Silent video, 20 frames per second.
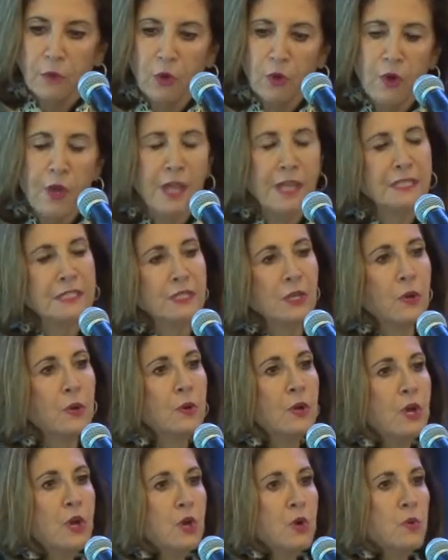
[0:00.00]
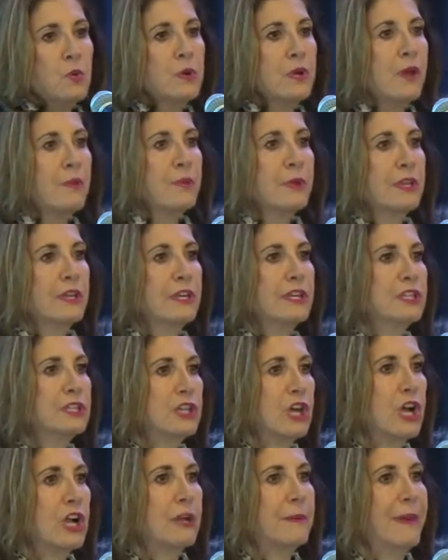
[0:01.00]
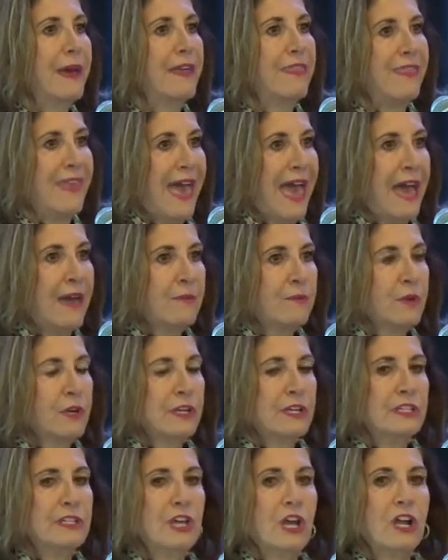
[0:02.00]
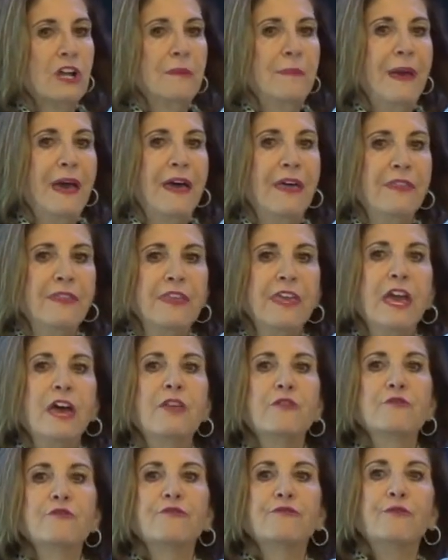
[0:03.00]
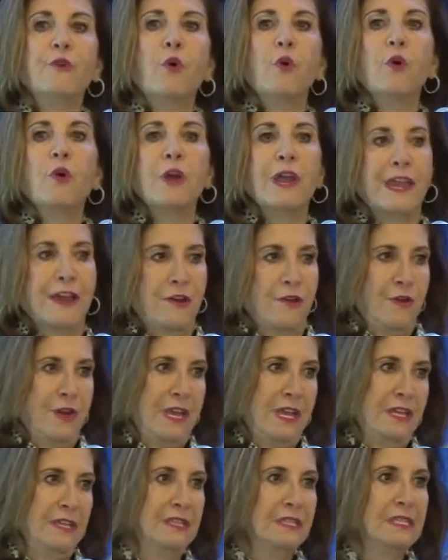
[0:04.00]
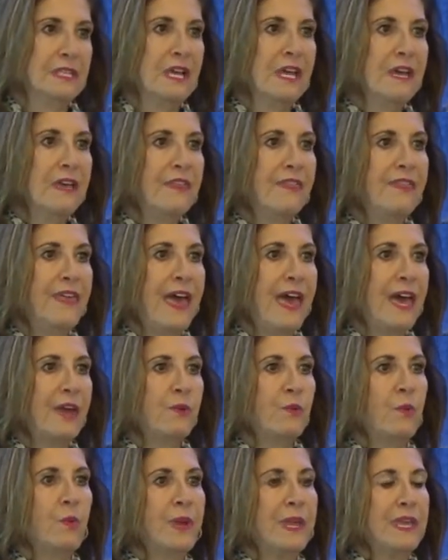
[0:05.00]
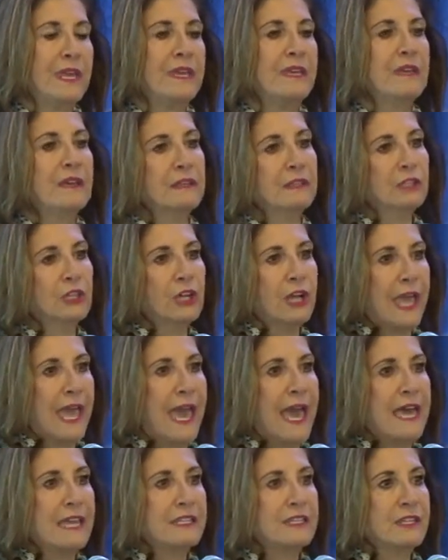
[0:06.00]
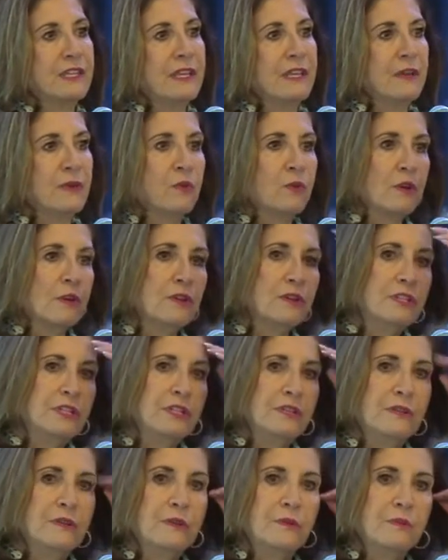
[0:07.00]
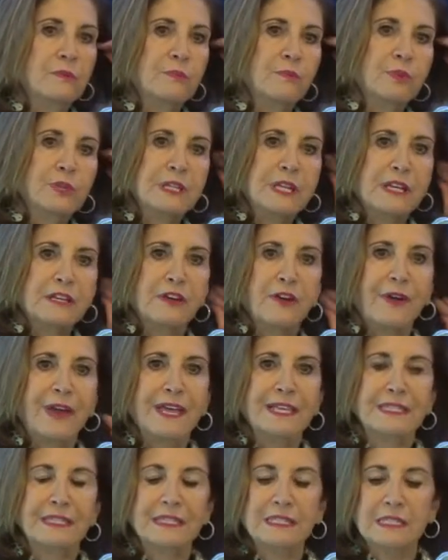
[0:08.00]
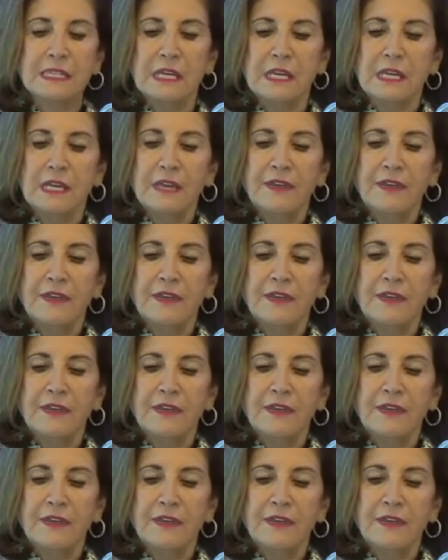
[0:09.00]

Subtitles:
All right, so we're not really going to talk about that. We're going to talk about the other 4 areas that we look at in order to protect our assets.